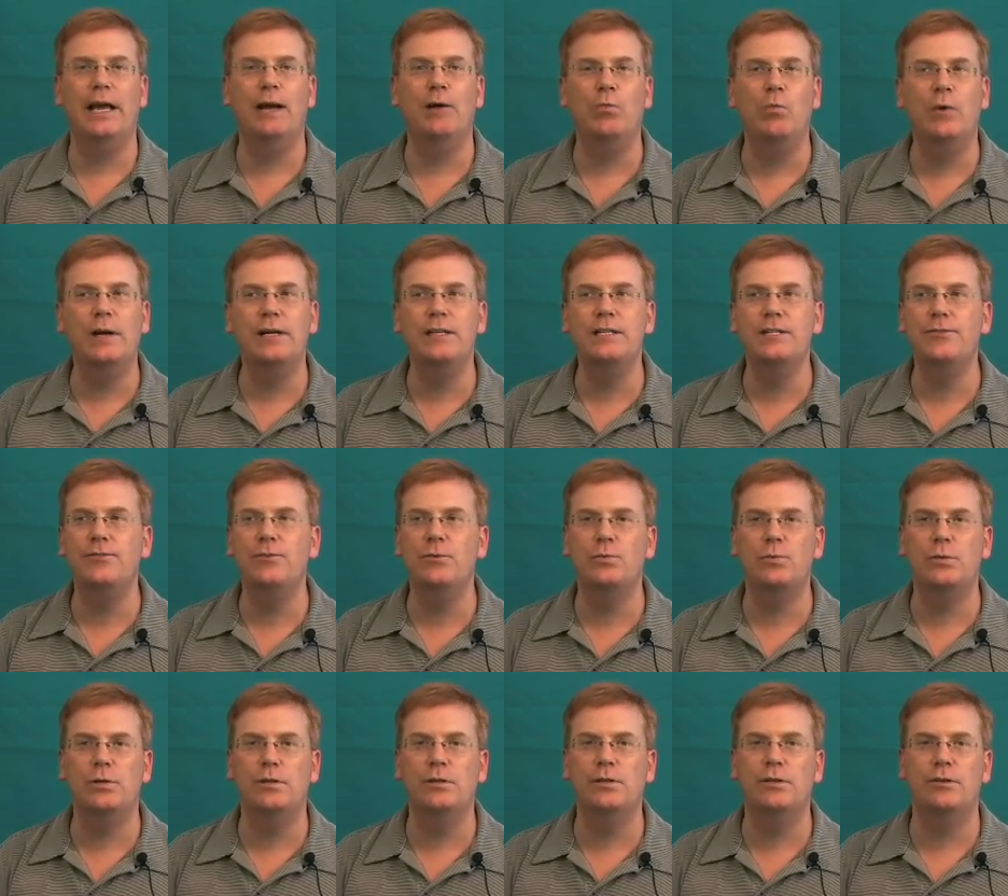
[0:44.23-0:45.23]
And what a
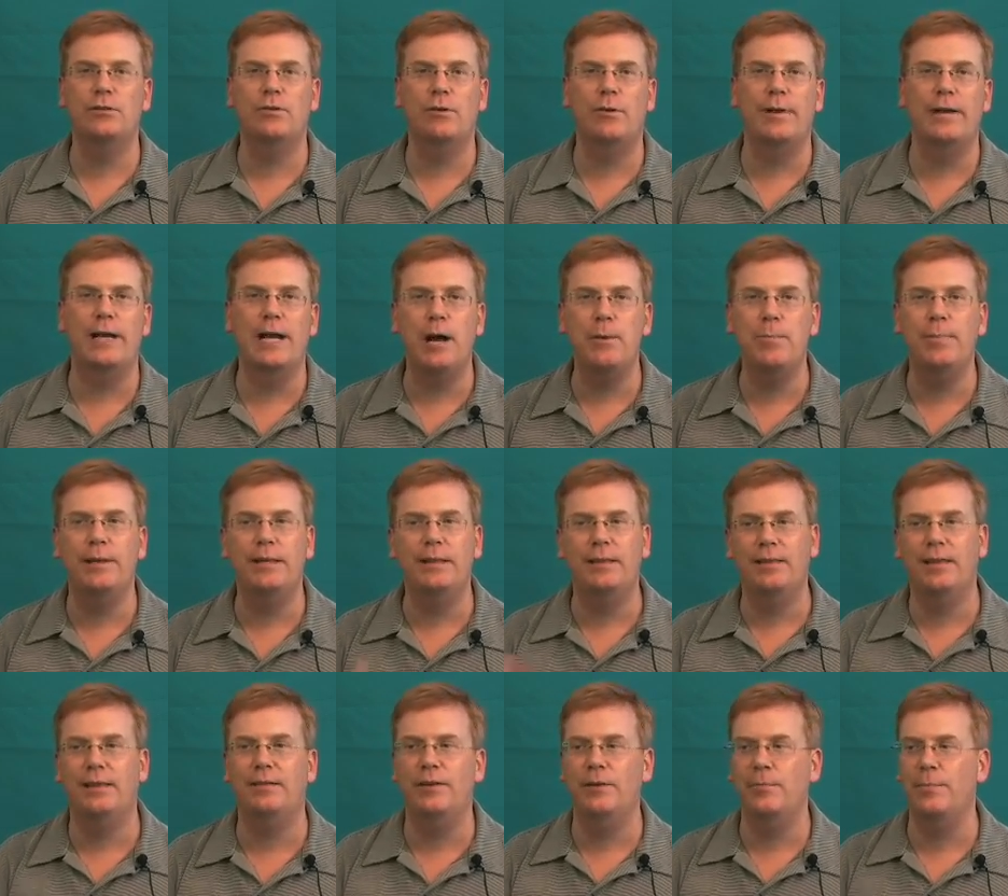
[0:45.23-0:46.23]
different world they're growing up
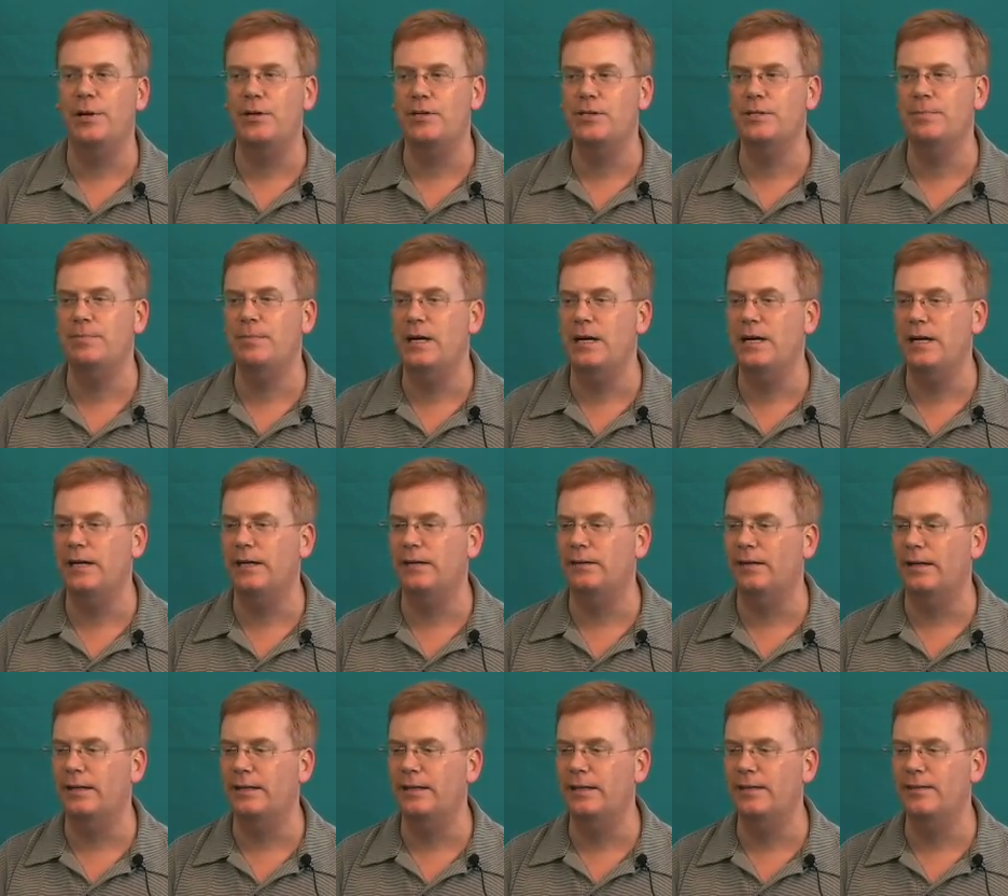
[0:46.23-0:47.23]
in compared to
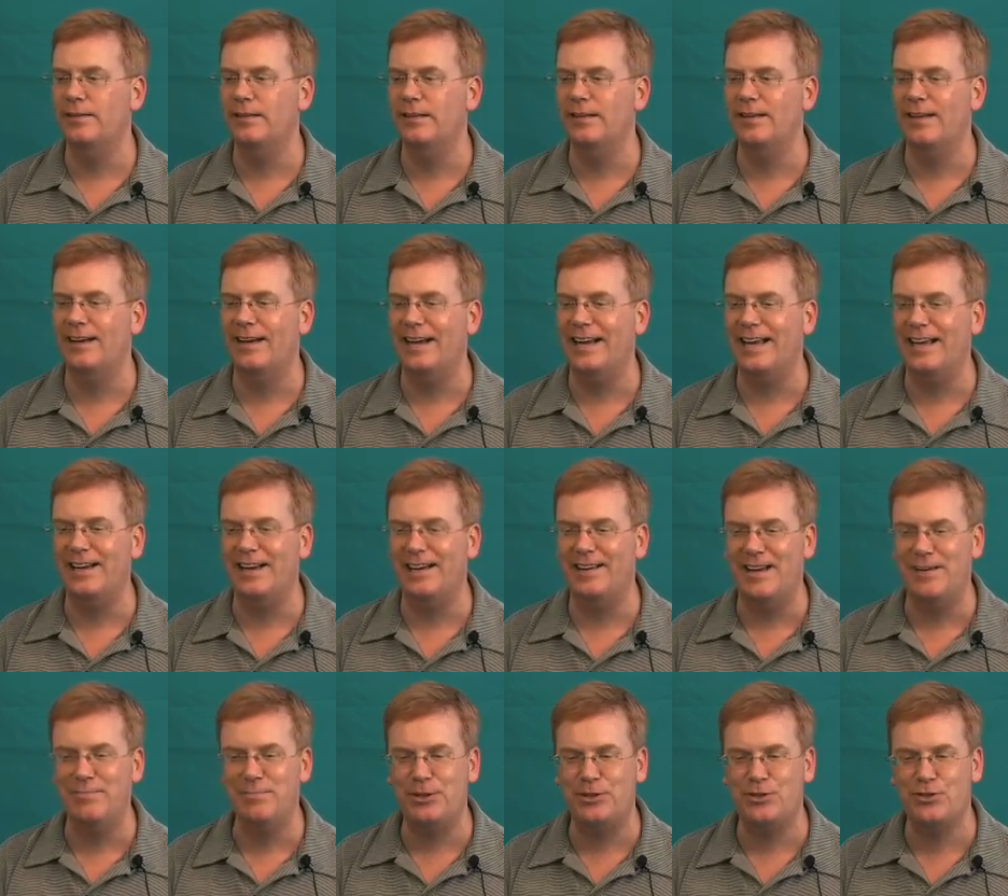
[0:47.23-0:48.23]
mine. Like, I
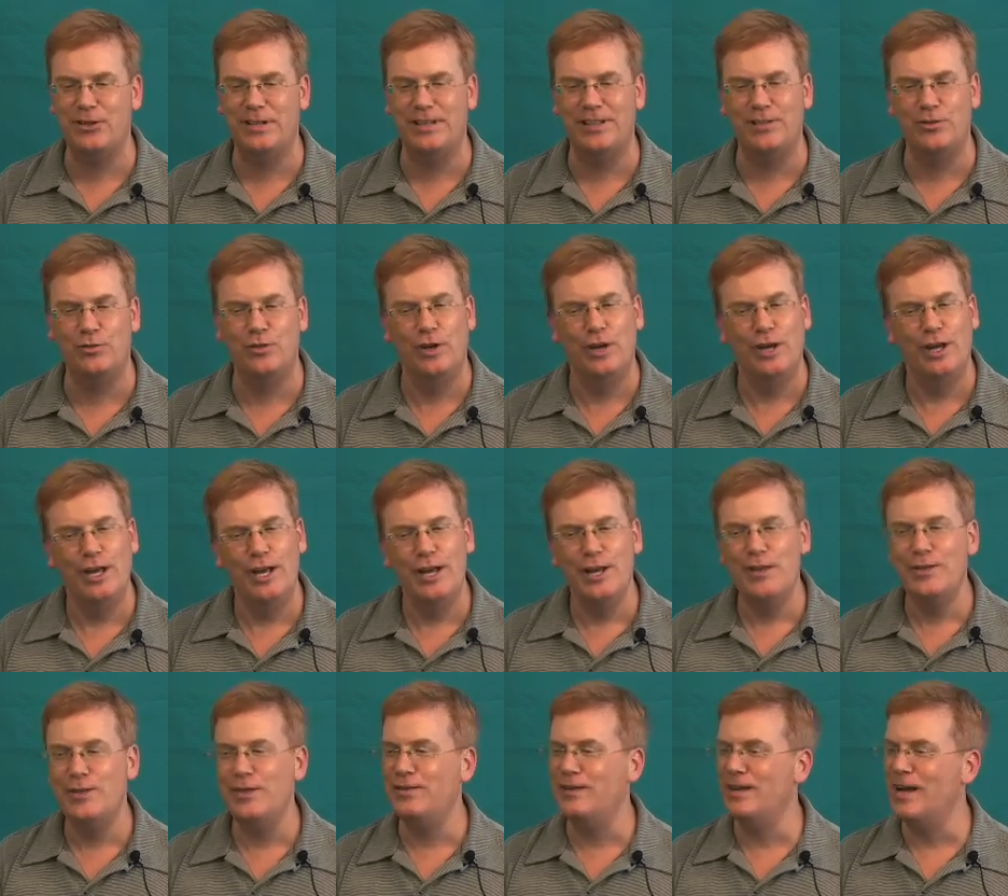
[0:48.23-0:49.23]
kept picturing these
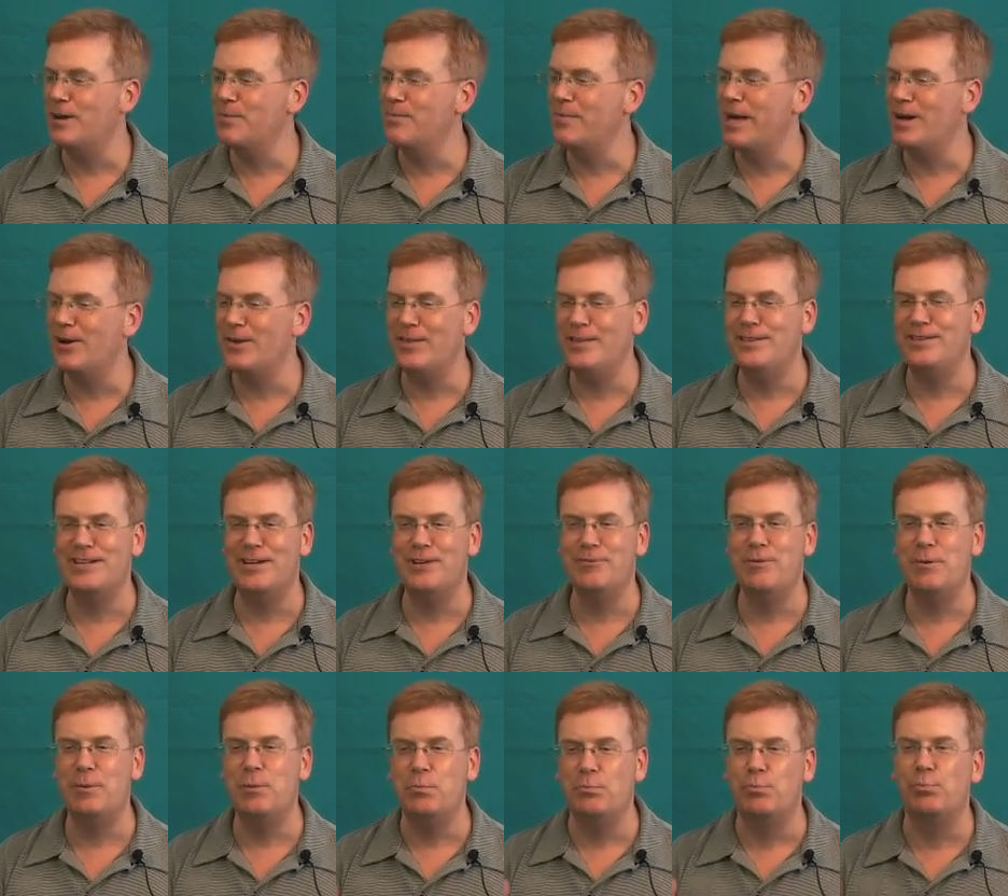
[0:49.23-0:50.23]
young men or these young
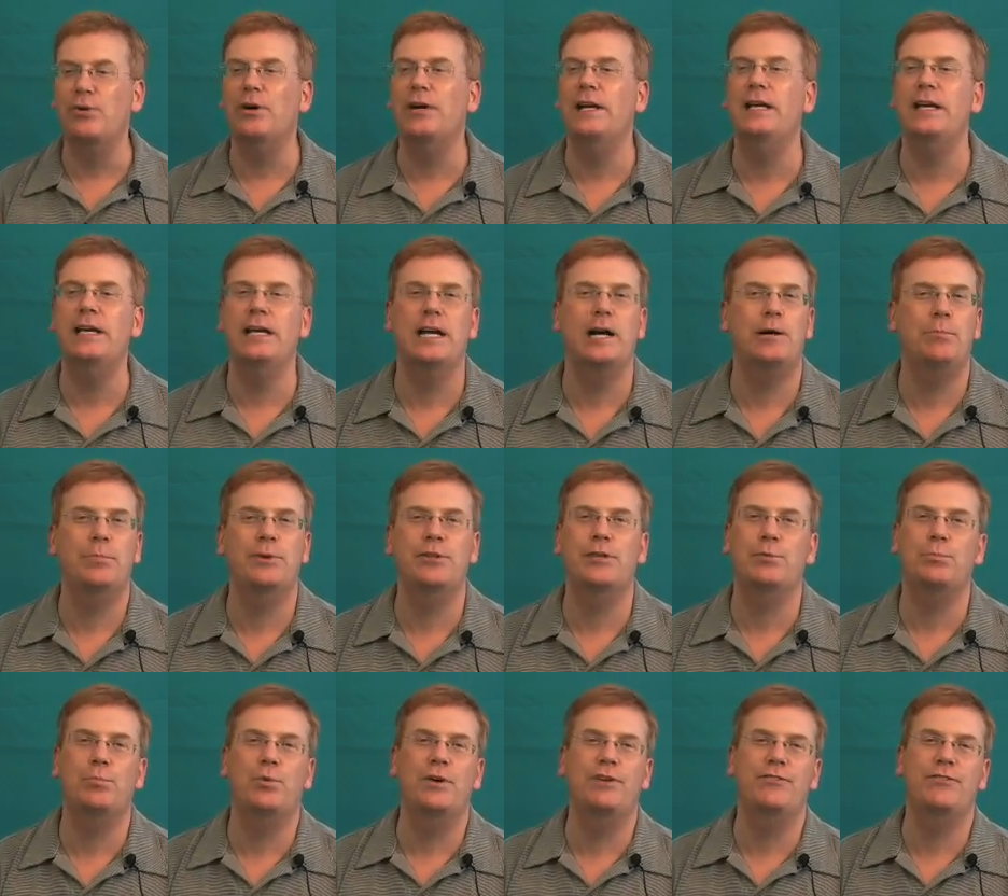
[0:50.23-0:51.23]
women breaking up with
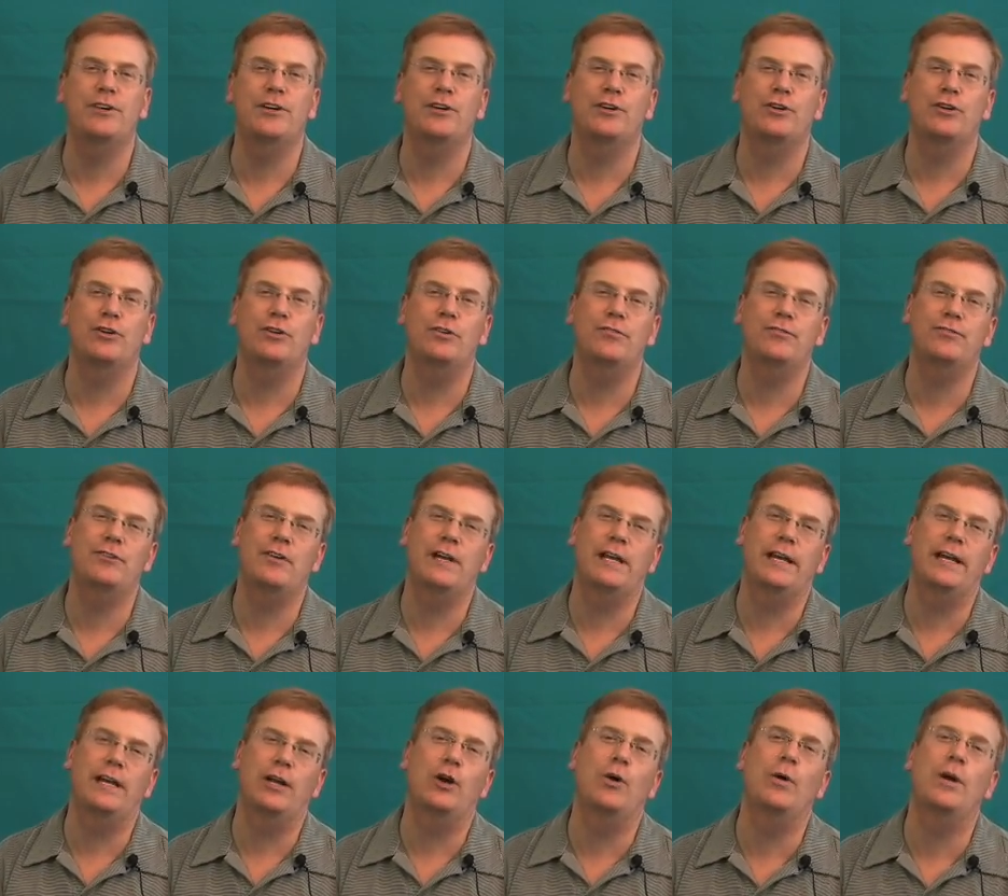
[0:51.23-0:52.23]
their boyfriend or
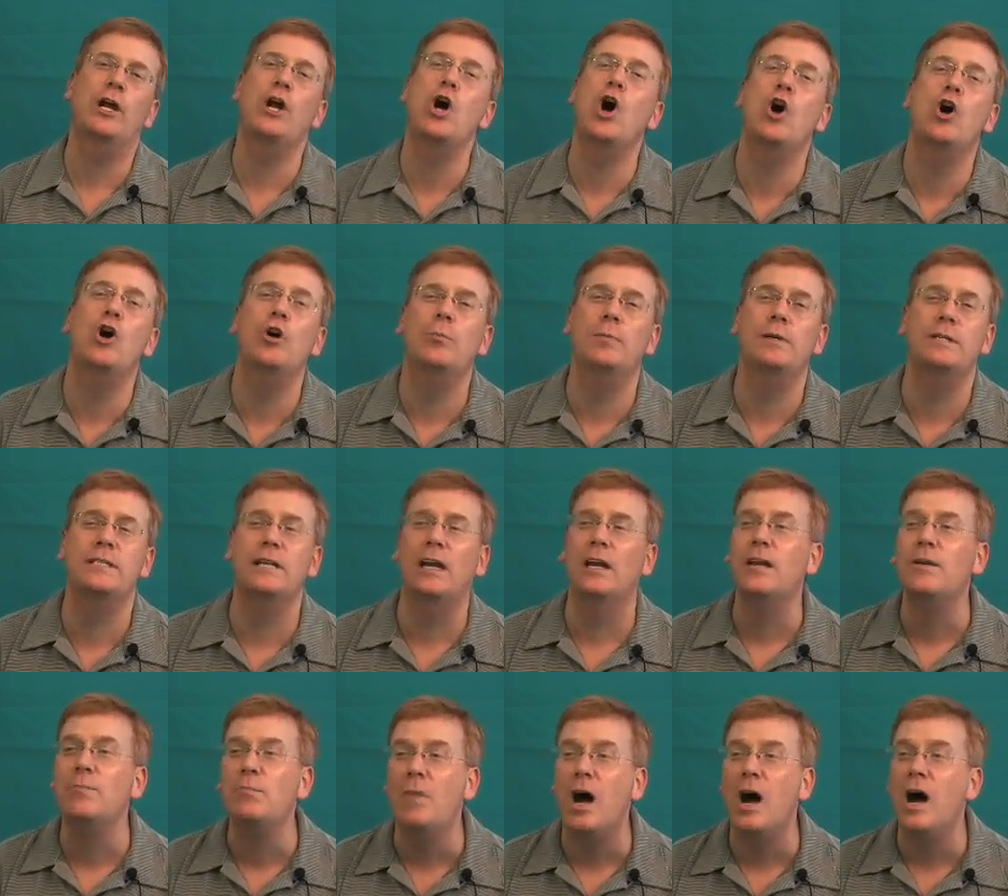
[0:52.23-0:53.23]
girlfriend and going home and
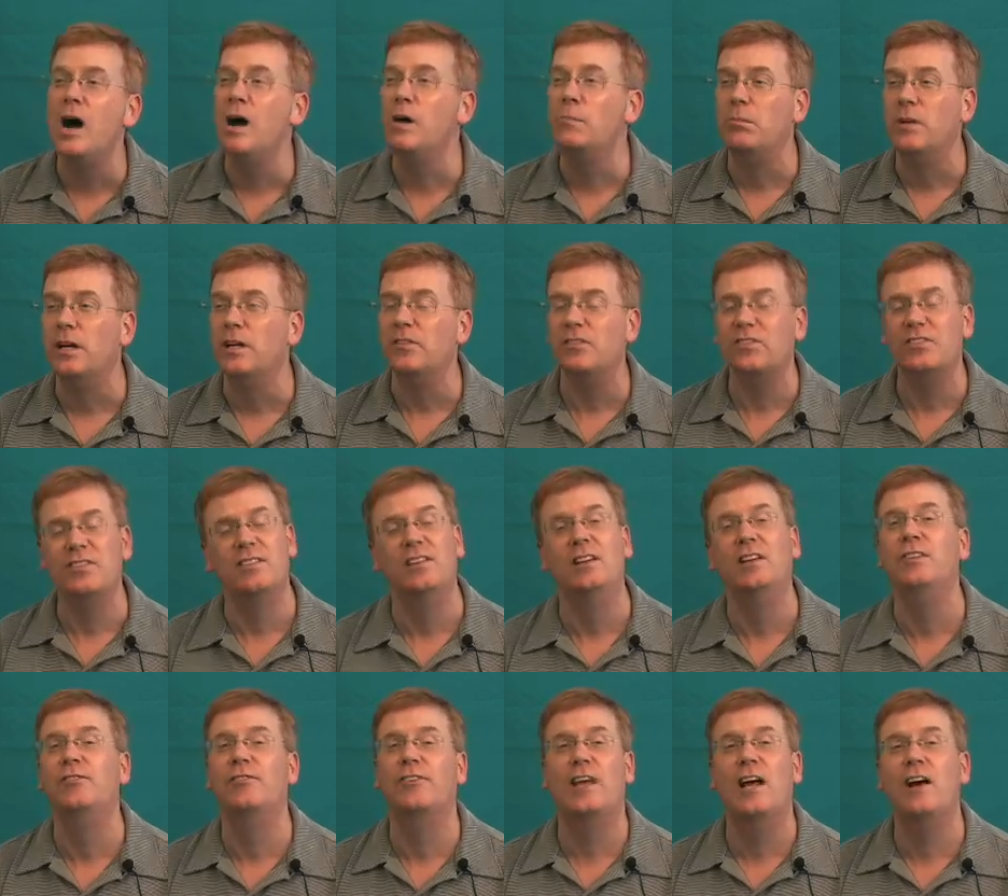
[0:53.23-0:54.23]
telling mom, like,
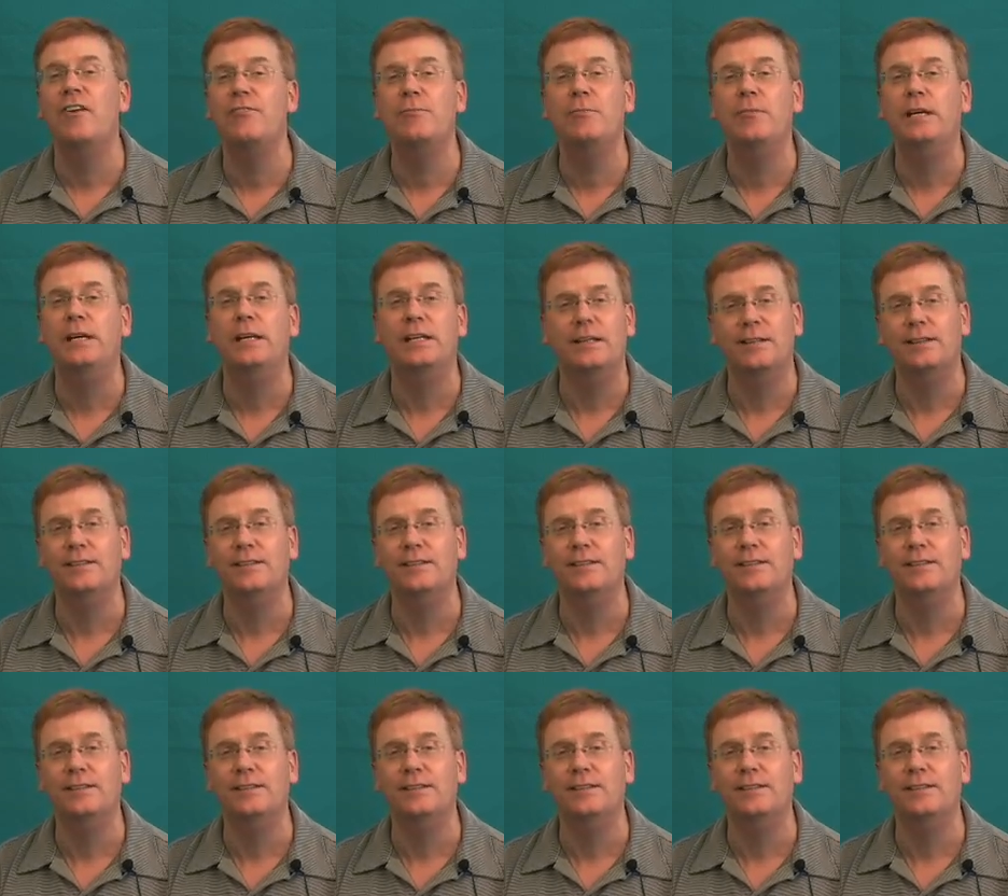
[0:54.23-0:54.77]
Steve left me.